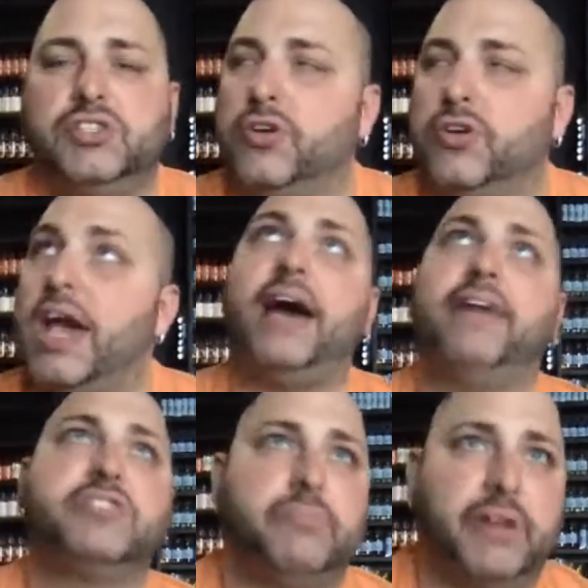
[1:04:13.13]
You already
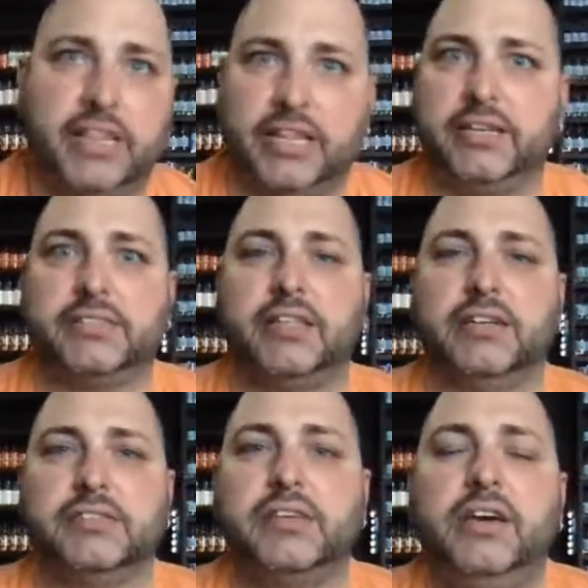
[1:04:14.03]
have somebody that does
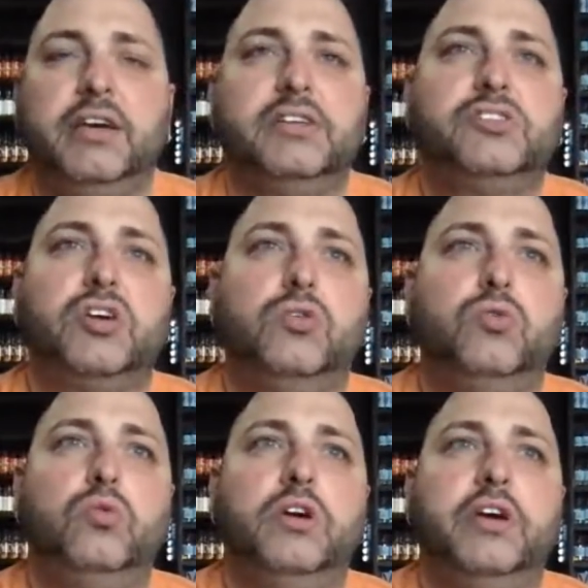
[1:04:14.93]
this. So